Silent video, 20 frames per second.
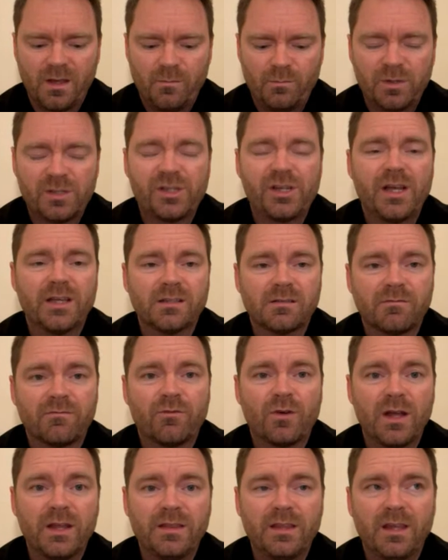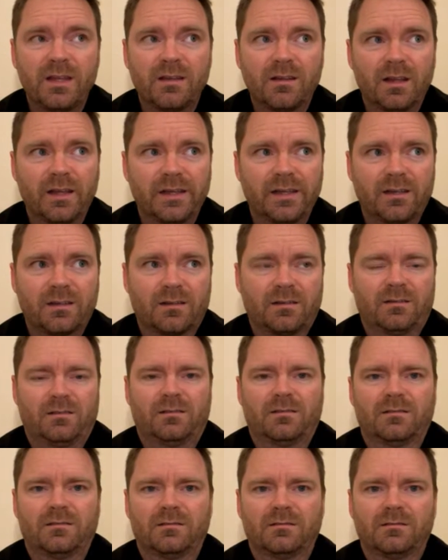But she has a friend that like
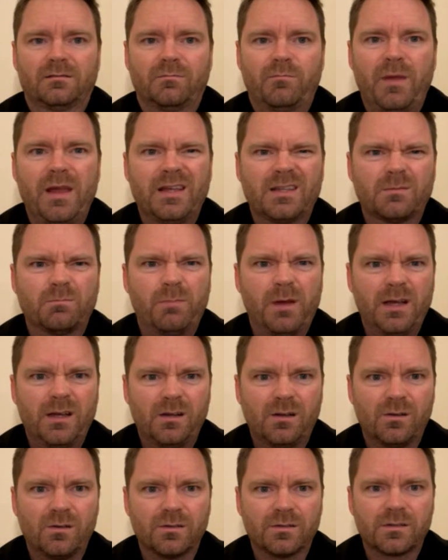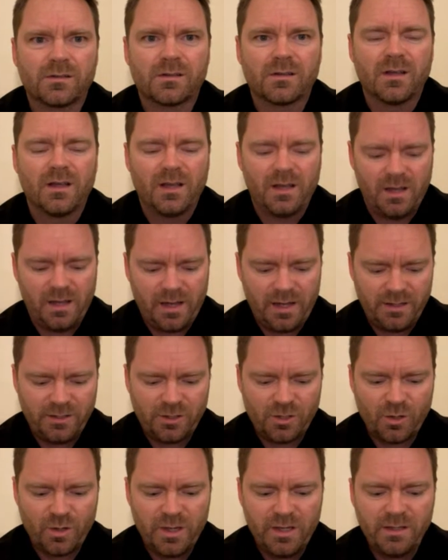makes bells. And
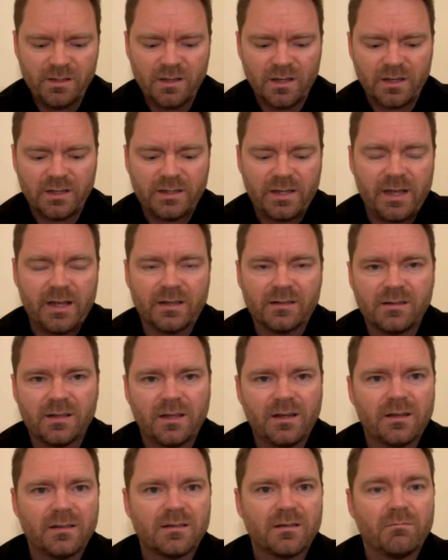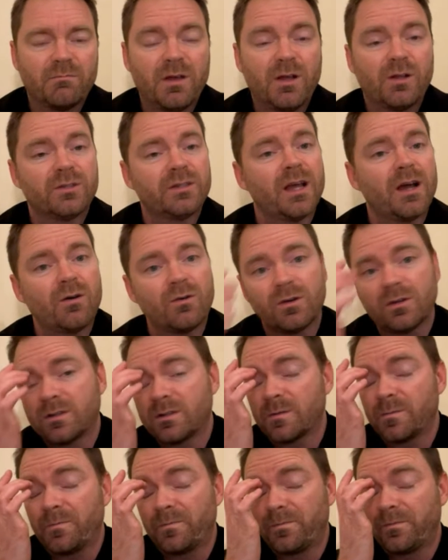so he's going to take us into some bell towers.
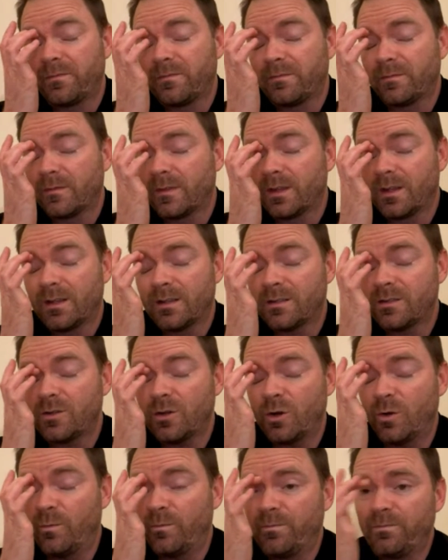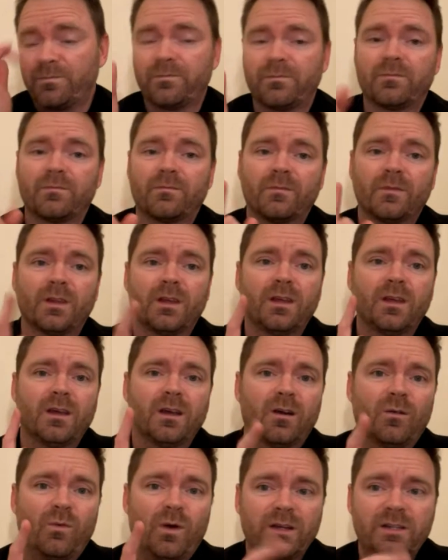So
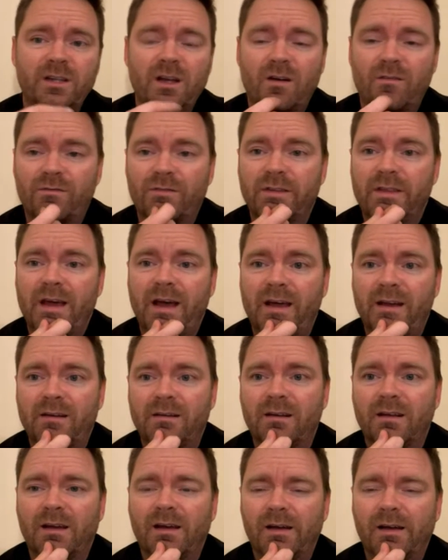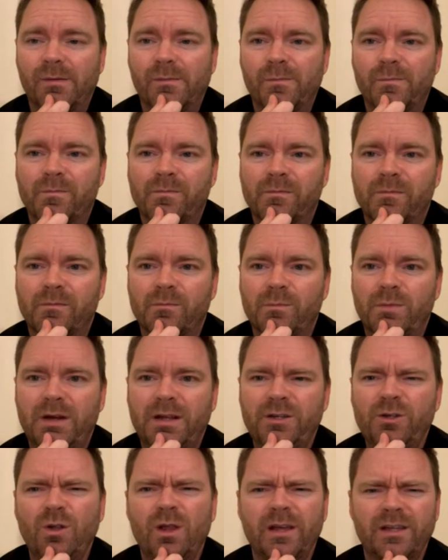watch out for that. But I
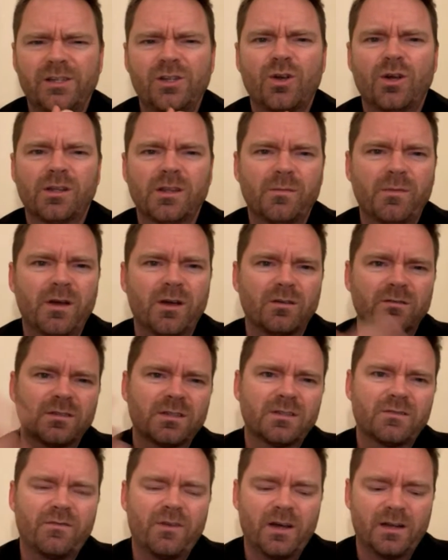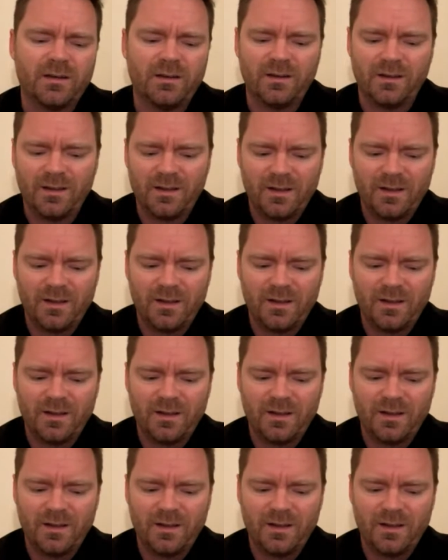do like sharing the bells. It's fun.